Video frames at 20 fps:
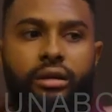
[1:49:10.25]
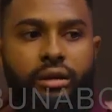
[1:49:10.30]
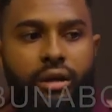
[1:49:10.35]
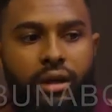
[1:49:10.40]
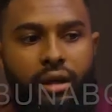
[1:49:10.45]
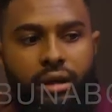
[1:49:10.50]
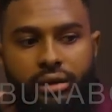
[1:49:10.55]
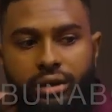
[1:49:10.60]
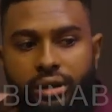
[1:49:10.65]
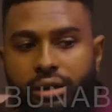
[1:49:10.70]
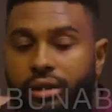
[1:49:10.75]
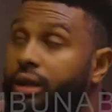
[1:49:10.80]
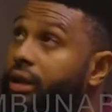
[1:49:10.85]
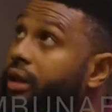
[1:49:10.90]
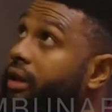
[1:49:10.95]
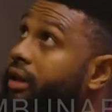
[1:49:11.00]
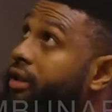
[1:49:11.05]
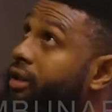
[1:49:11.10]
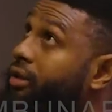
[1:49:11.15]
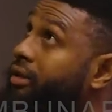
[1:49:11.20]
You know, just take
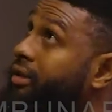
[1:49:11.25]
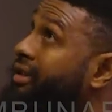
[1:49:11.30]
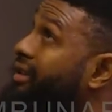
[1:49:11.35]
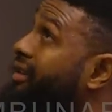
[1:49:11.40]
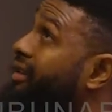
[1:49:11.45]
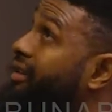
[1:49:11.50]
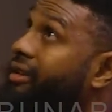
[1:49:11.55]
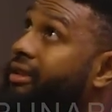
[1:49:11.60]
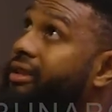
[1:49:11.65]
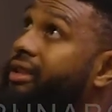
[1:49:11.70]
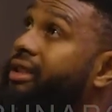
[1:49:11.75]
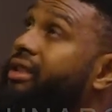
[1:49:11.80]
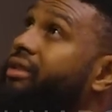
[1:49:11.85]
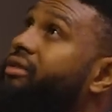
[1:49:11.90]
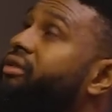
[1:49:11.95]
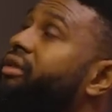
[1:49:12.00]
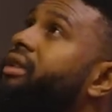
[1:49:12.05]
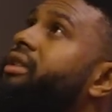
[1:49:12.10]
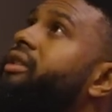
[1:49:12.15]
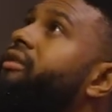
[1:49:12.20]
it that you're under the
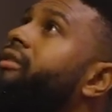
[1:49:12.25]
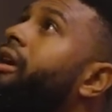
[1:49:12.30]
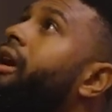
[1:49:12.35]
influence of